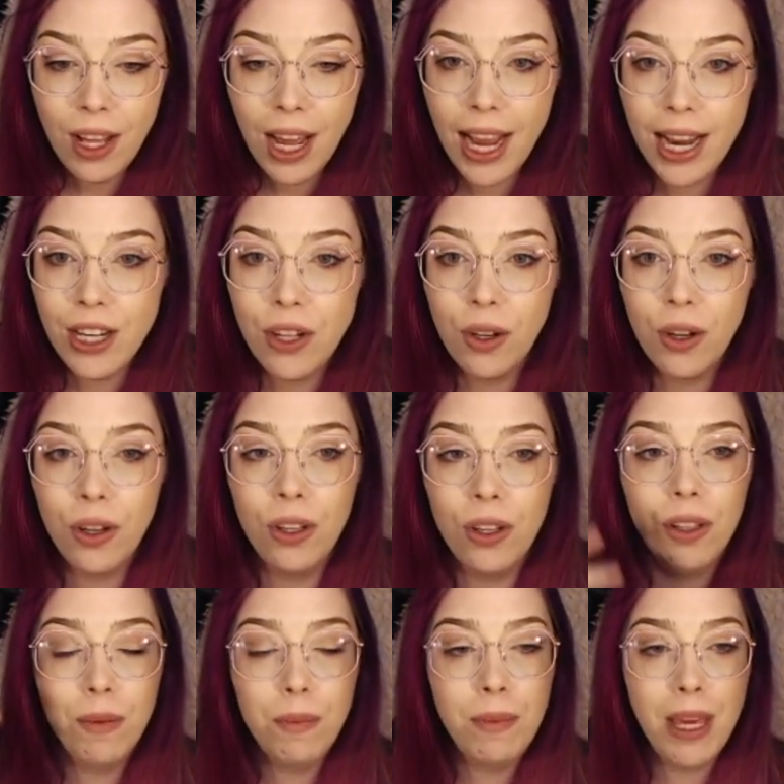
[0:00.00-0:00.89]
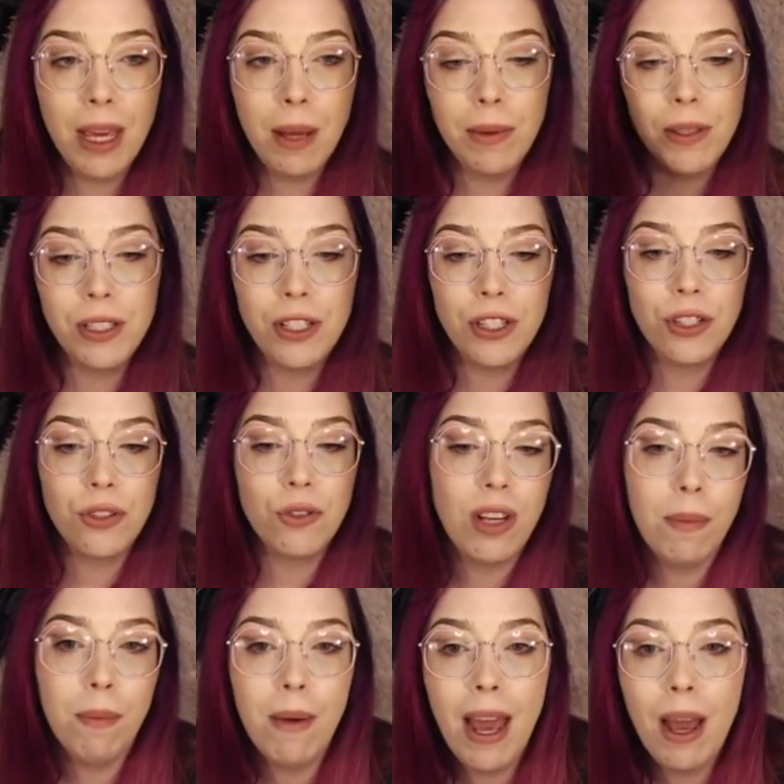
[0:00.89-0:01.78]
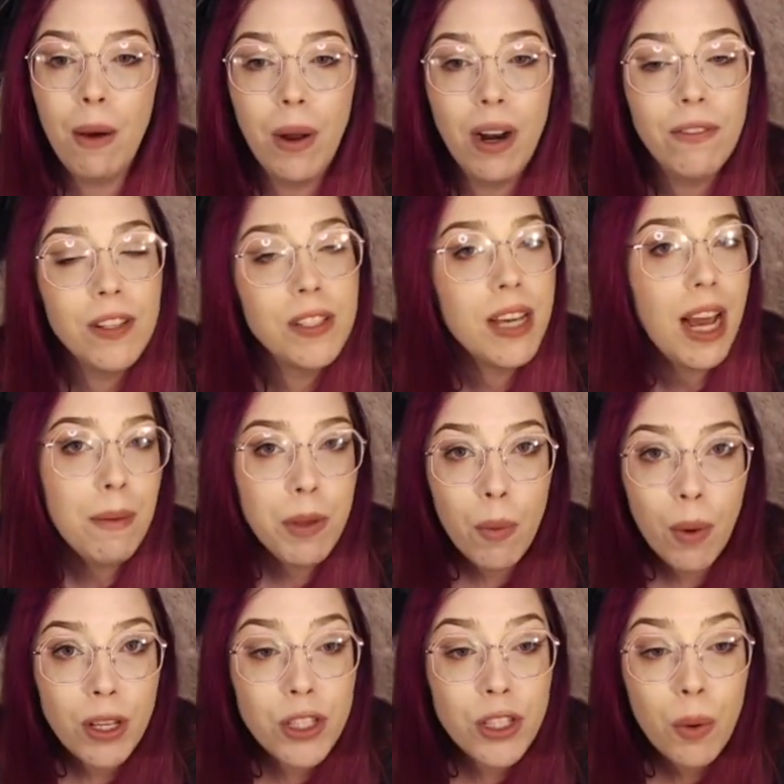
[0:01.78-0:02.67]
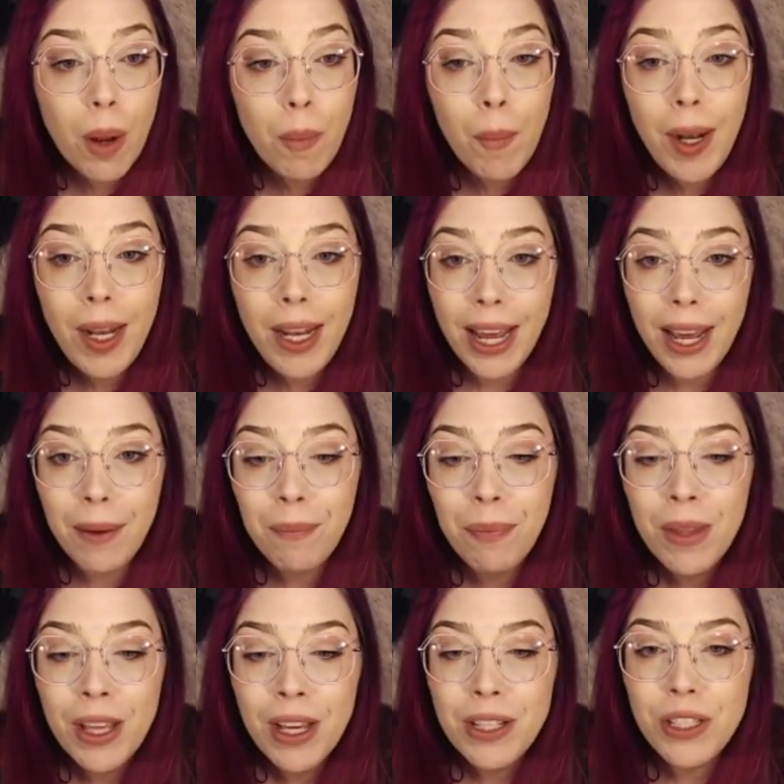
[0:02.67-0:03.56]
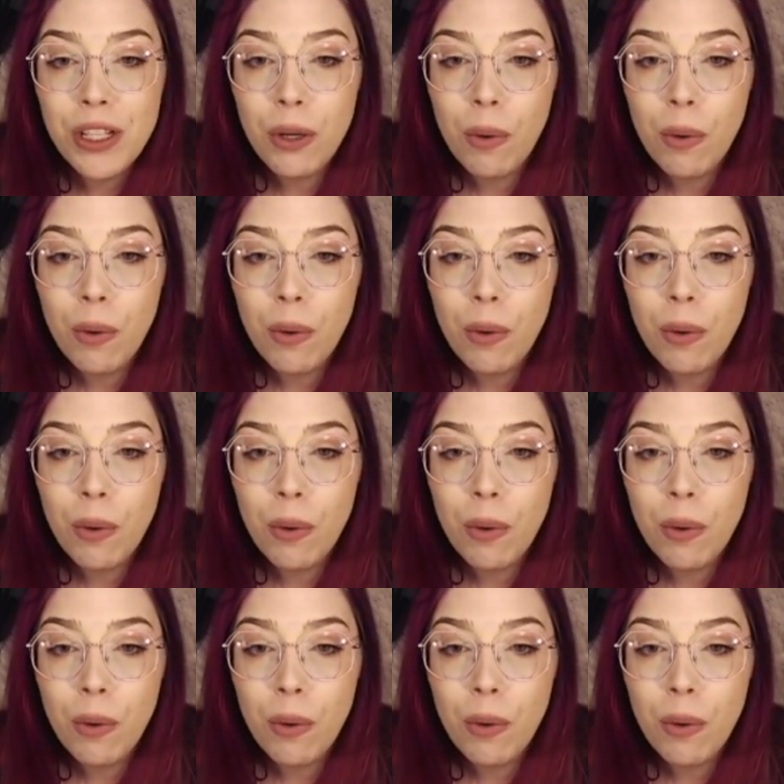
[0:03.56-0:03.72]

and you'll be able to stream at whatever time you want to on Monday to do